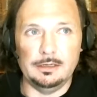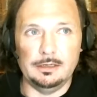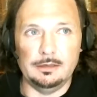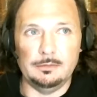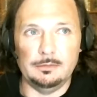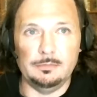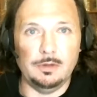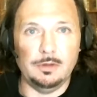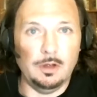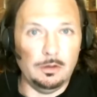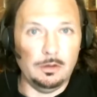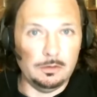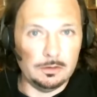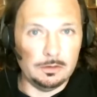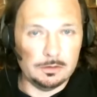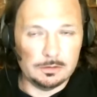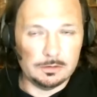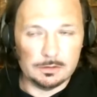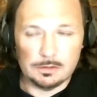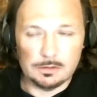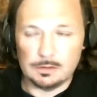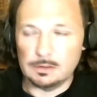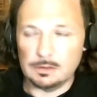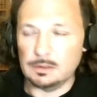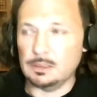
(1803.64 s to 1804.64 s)
Poland.
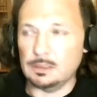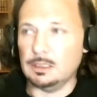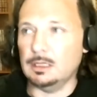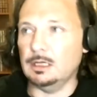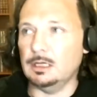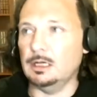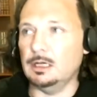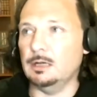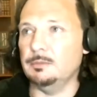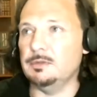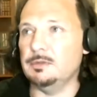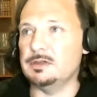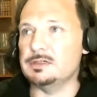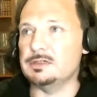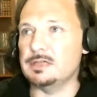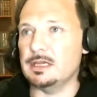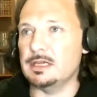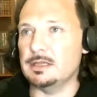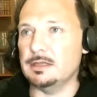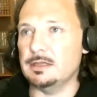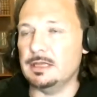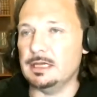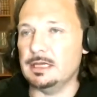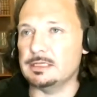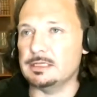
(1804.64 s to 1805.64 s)
There's
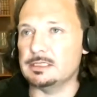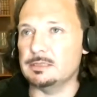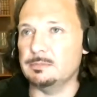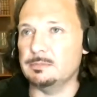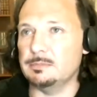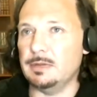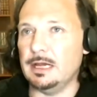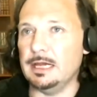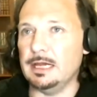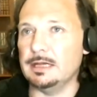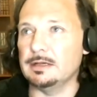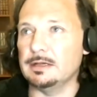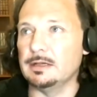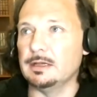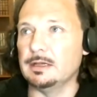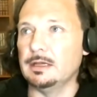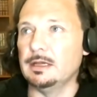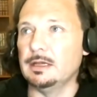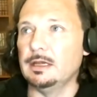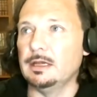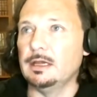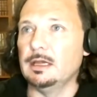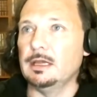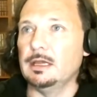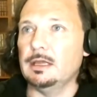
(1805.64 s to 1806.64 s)
that debate.
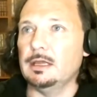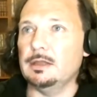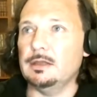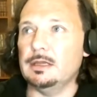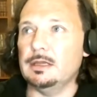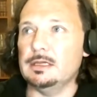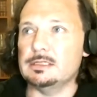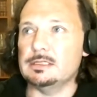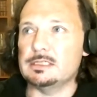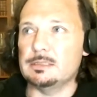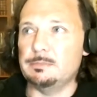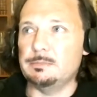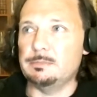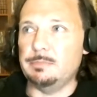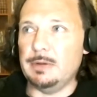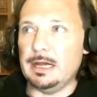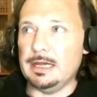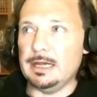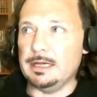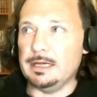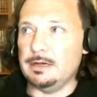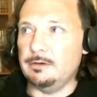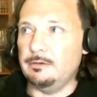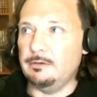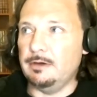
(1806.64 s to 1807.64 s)
There's
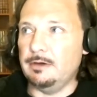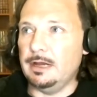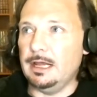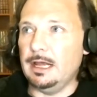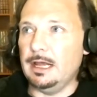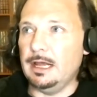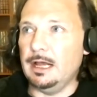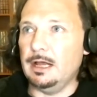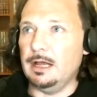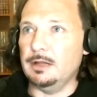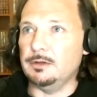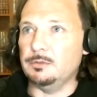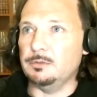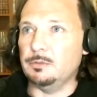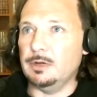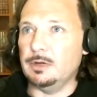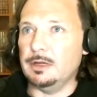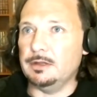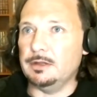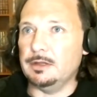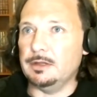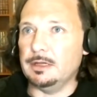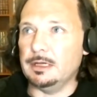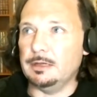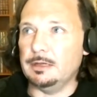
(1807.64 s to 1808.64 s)
debate around
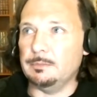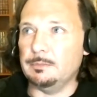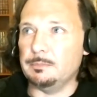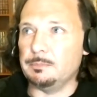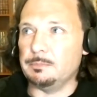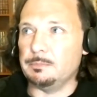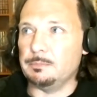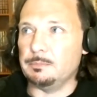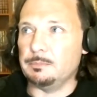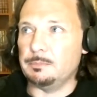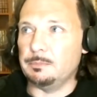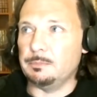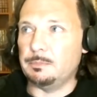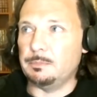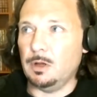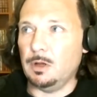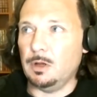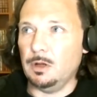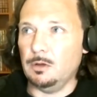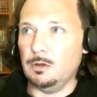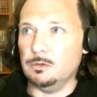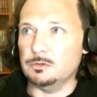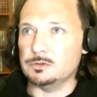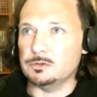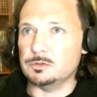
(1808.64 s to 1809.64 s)
whether
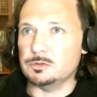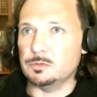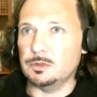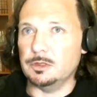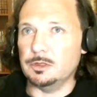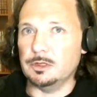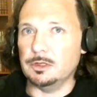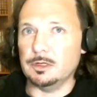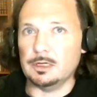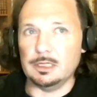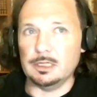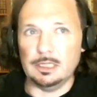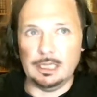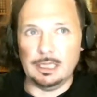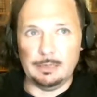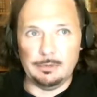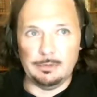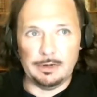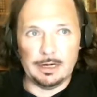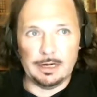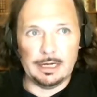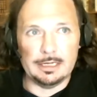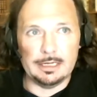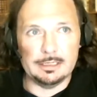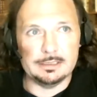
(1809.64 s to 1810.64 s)
Poles were
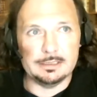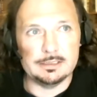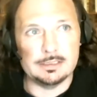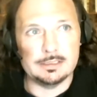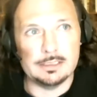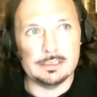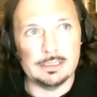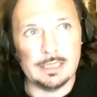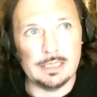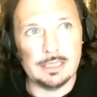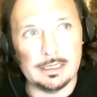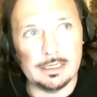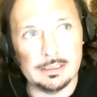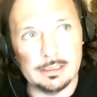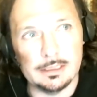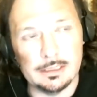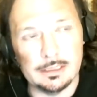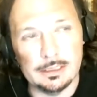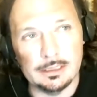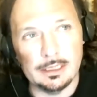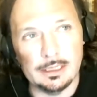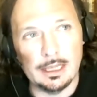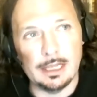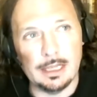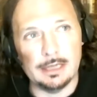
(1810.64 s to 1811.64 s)
collaborators at
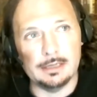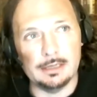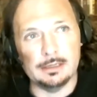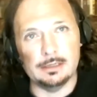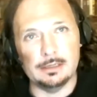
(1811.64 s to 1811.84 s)
that